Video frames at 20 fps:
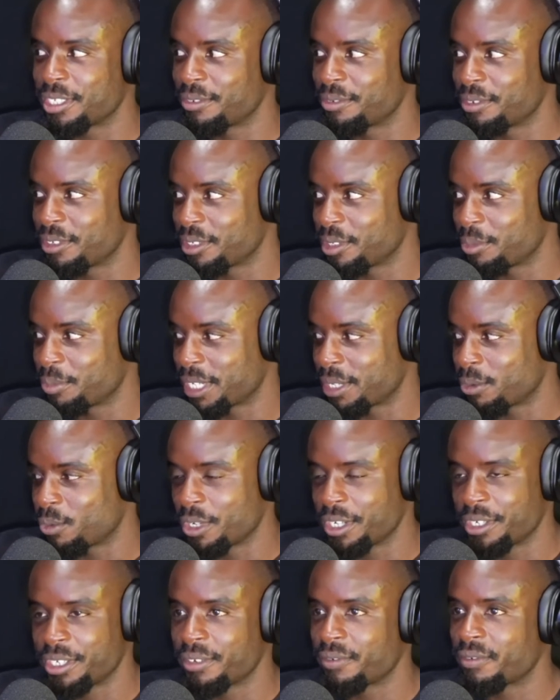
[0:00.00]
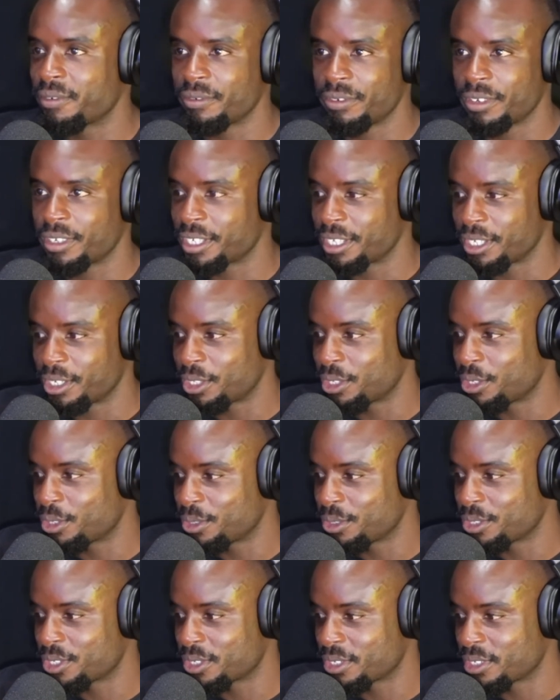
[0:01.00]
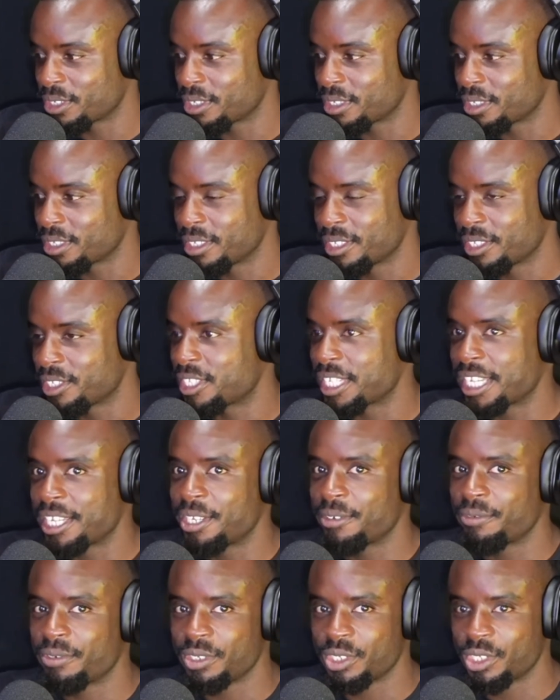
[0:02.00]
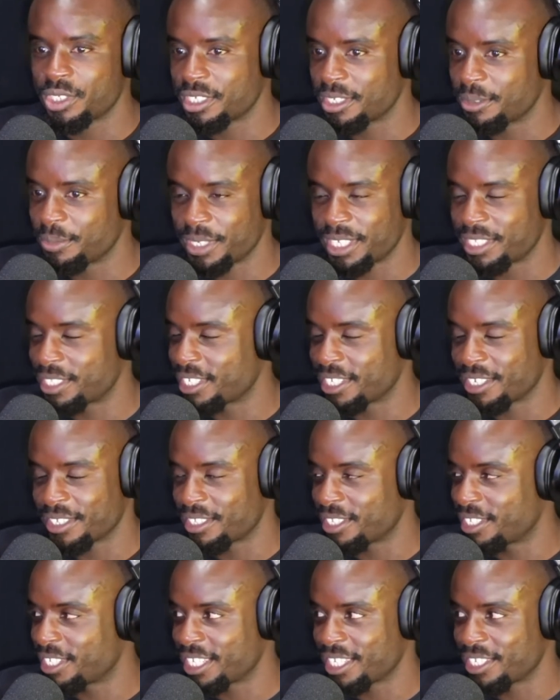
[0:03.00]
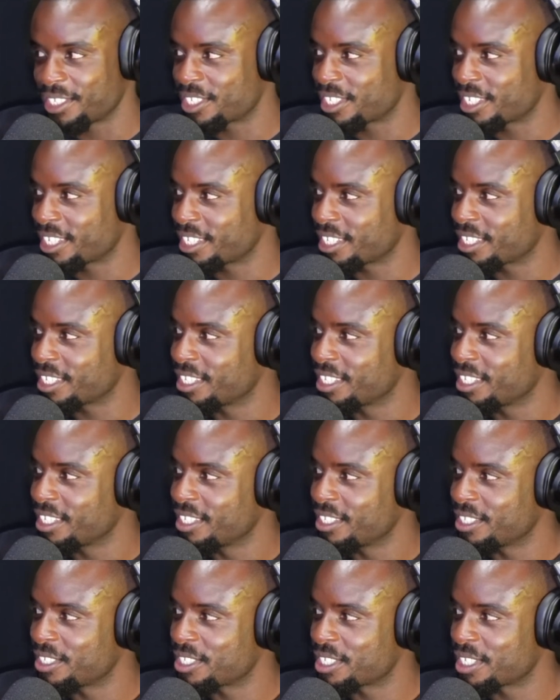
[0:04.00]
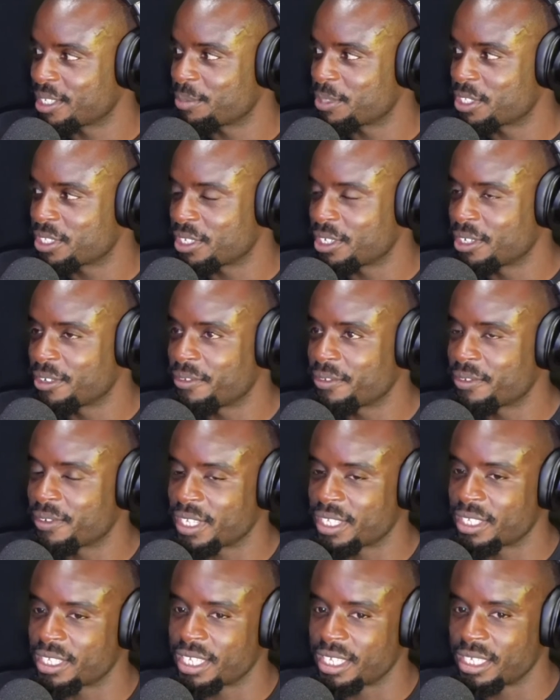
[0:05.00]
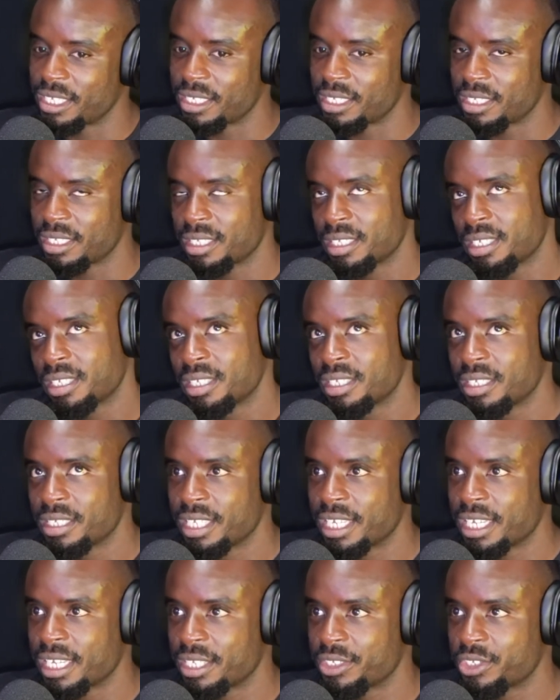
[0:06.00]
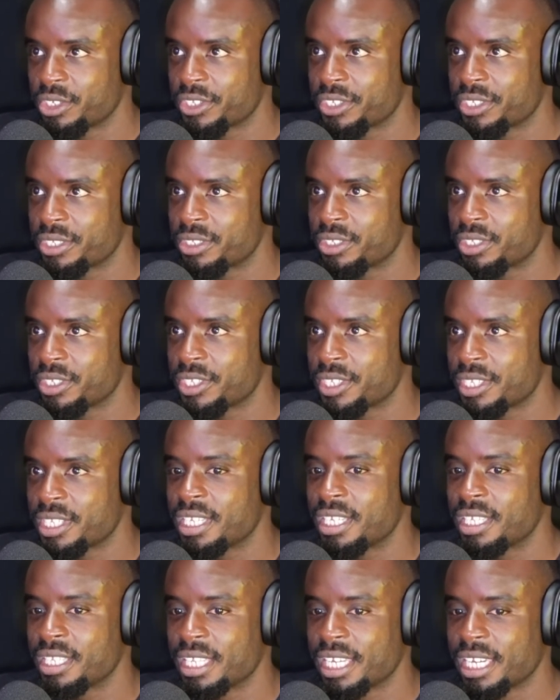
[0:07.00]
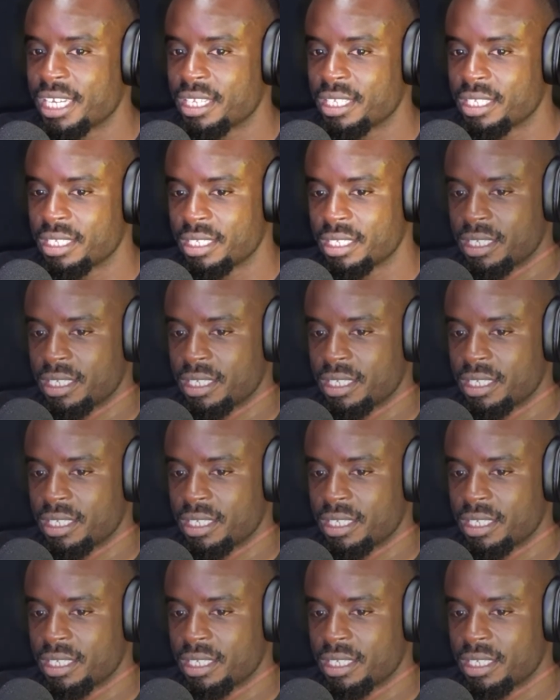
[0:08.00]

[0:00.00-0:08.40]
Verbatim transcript: different, you might wear different fucking clothes or yeah. say different shit, but at the end of the day, it's like the same stuff. And like yeah, just just seeing that